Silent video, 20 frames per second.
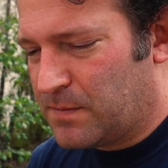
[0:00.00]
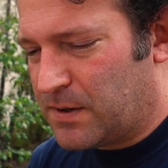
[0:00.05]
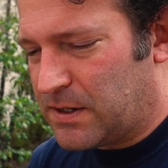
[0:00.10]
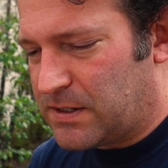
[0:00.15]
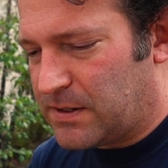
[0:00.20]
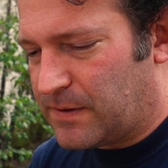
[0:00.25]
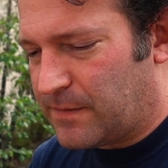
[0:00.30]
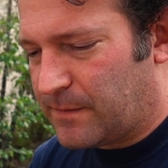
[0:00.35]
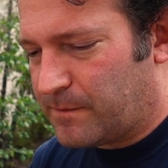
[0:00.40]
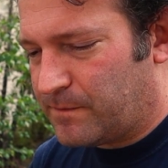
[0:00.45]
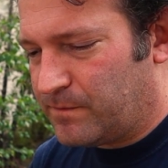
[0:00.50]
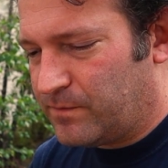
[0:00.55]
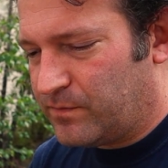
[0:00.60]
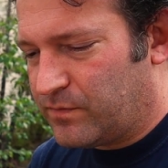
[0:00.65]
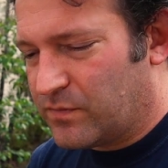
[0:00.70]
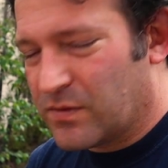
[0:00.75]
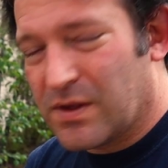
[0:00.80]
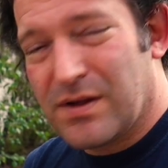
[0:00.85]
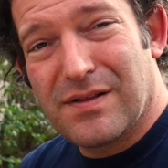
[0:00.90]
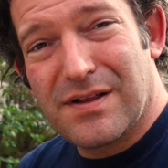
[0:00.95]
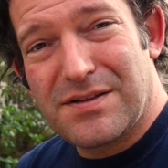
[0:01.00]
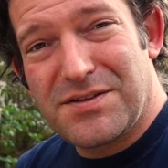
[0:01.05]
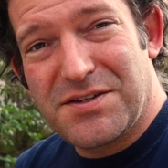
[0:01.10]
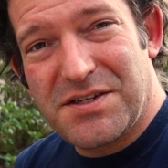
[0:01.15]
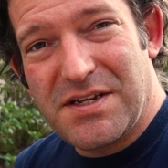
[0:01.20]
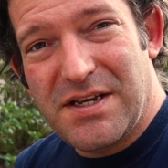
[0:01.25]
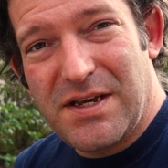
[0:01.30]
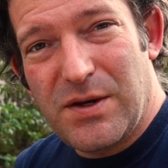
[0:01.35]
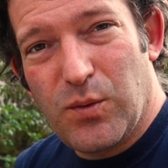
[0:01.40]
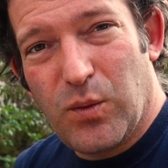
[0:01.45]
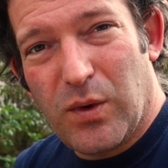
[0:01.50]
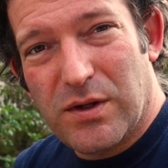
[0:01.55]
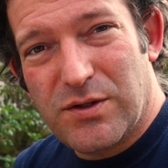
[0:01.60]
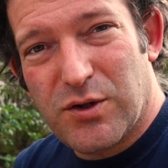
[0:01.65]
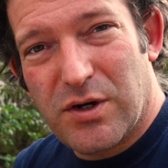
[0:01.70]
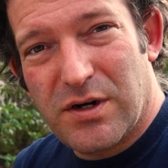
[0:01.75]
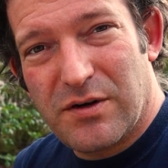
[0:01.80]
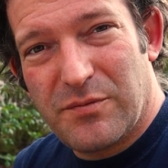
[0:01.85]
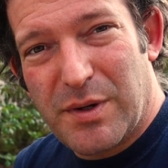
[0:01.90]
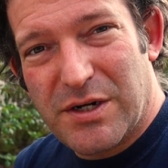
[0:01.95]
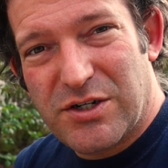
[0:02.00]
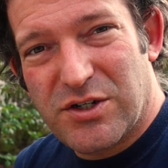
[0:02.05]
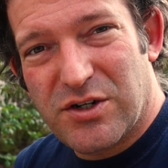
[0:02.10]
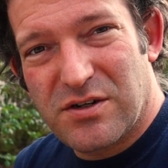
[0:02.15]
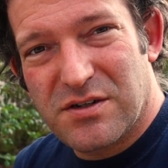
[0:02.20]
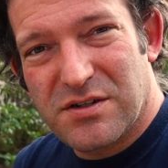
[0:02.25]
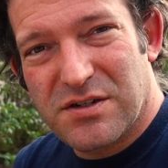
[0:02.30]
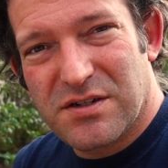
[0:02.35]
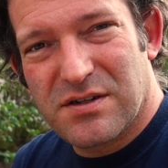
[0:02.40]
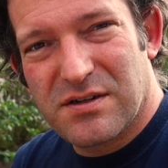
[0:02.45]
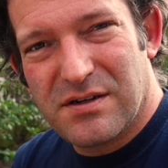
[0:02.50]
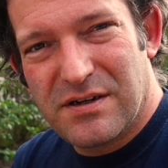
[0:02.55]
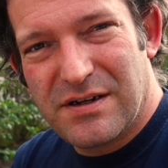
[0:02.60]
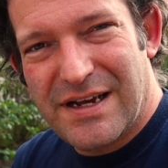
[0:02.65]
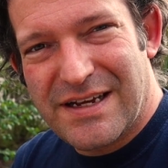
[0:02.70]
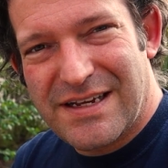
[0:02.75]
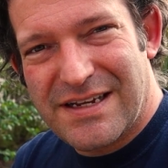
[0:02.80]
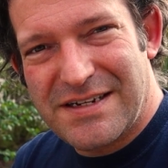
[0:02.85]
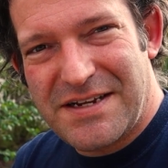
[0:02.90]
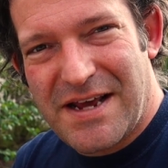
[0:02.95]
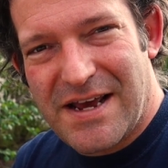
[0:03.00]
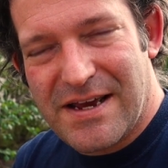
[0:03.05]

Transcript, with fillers: But let's see what sort of pictures it can